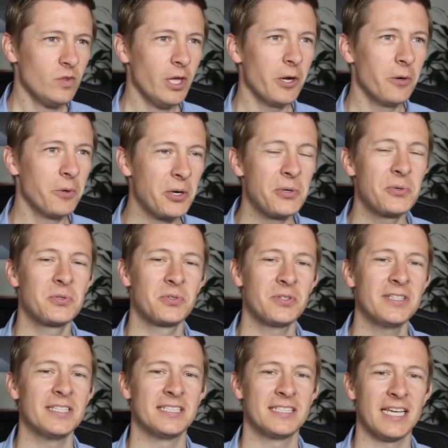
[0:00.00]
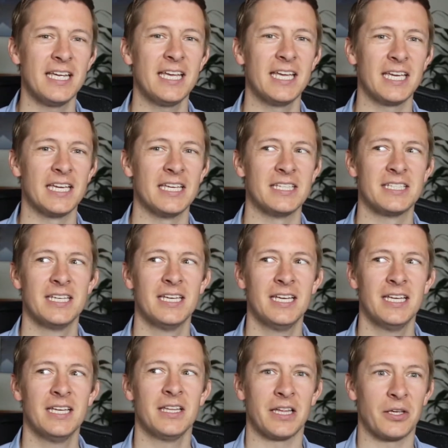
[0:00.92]
what he was really saying is,
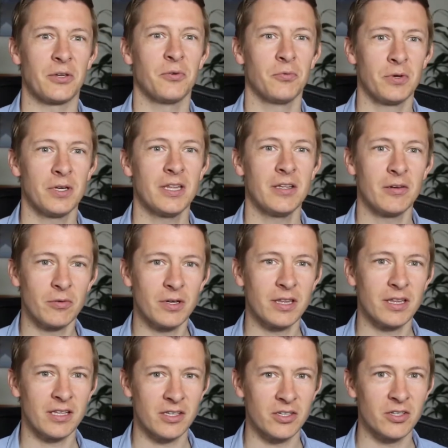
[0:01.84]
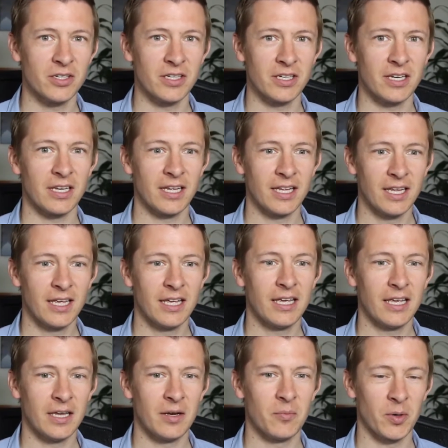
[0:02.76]
like, you're really, really good
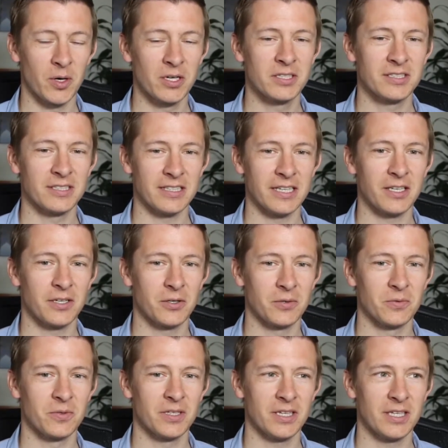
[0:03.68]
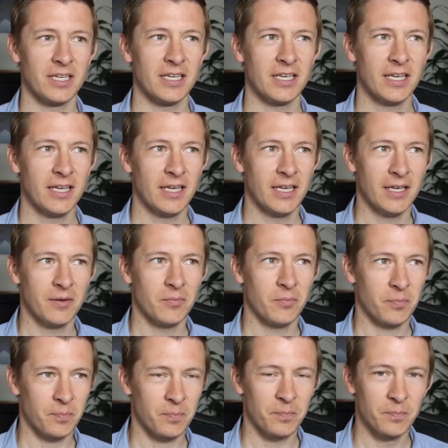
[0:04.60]
in person. Like, you're really
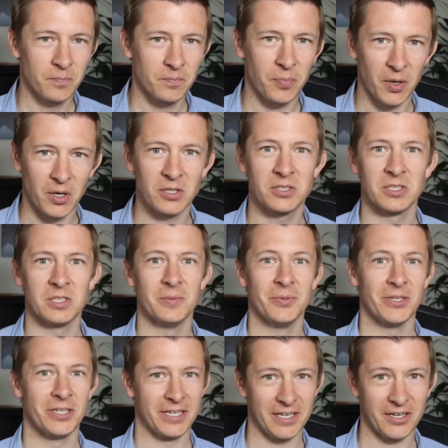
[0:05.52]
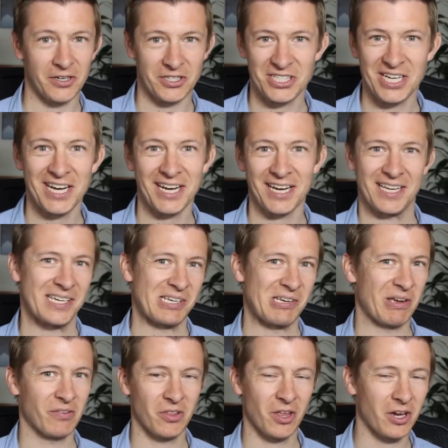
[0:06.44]
personable and energetic, and
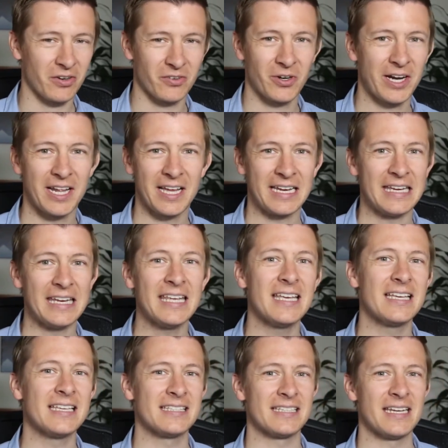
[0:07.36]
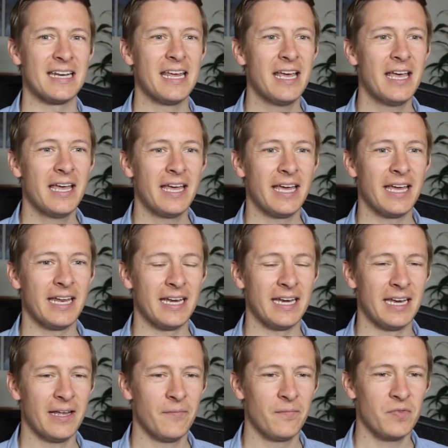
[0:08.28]
you have a lot of great ideas.
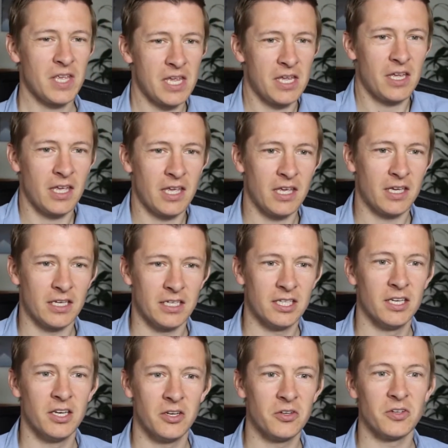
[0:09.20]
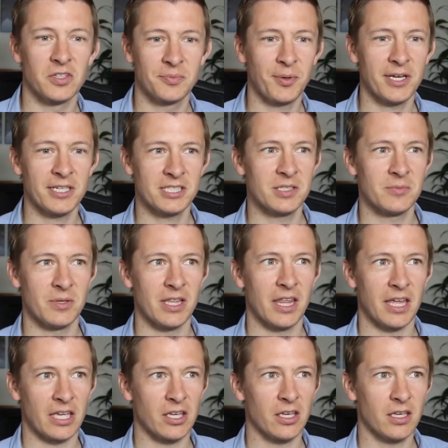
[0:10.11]
And he continued to express to me,
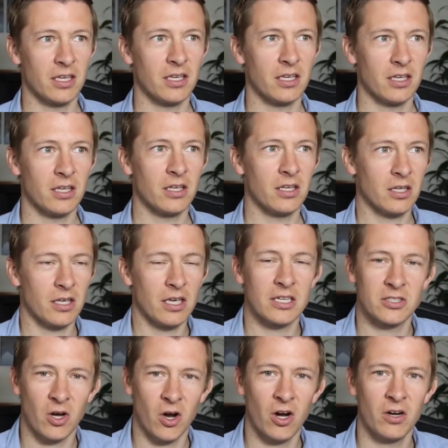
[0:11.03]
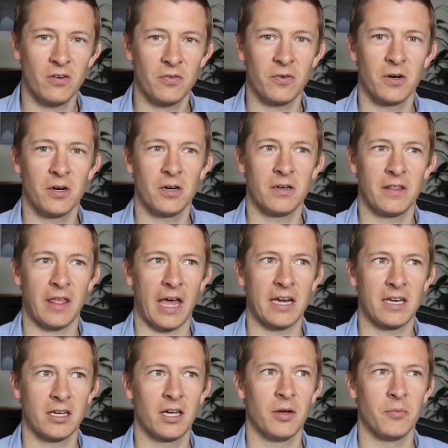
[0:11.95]
like, it's hard for
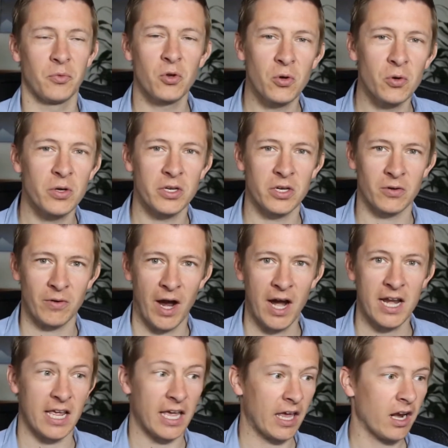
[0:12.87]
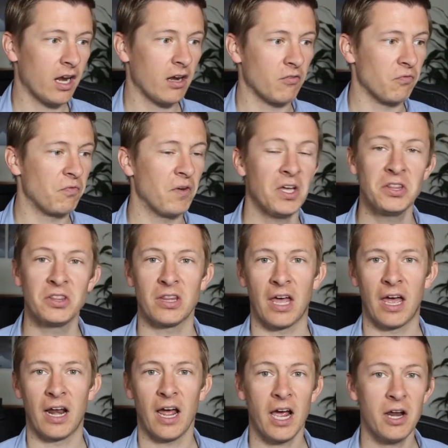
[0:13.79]
that to come through in your writing. And I had felt
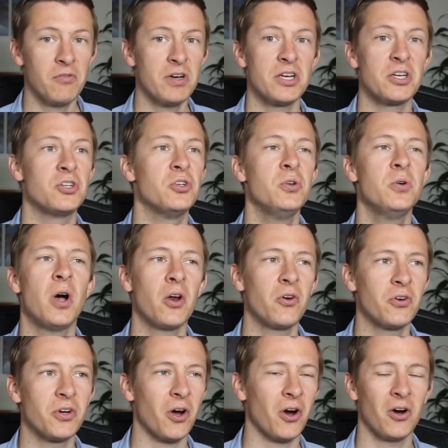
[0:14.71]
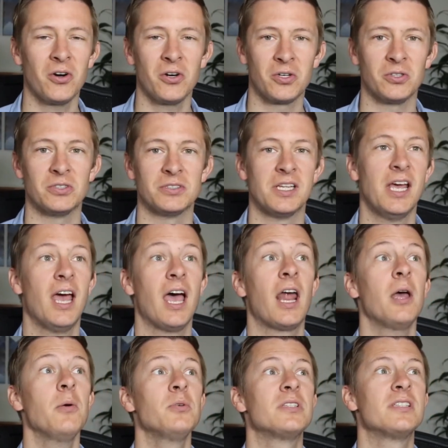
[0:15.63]
that. I'd written 200 articles,
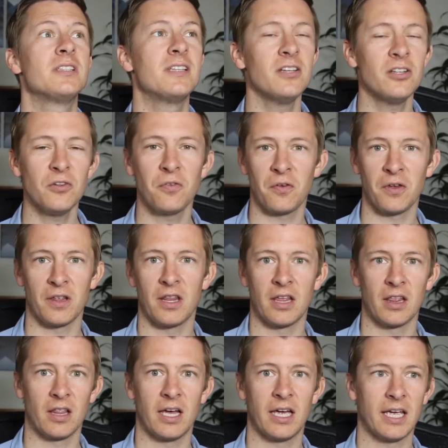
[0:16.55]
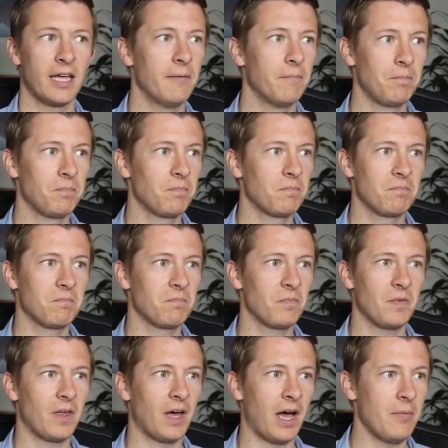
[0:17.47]
and I was still feeling like,
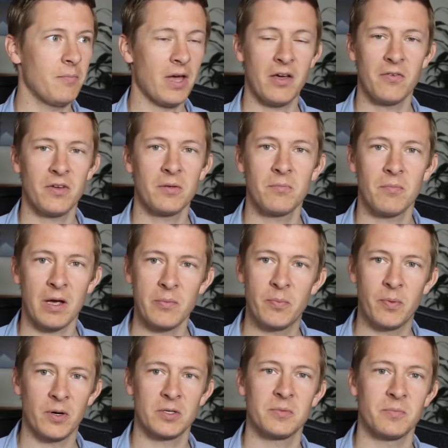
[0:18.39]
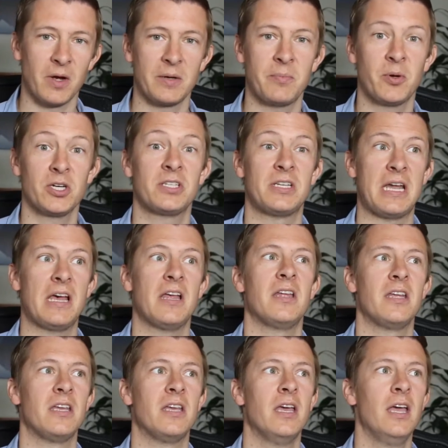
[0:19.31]
I'm having my
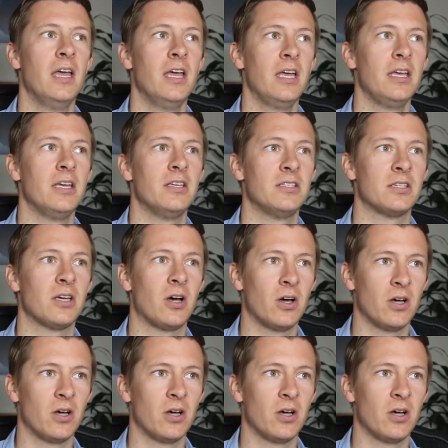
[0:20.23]
personality is,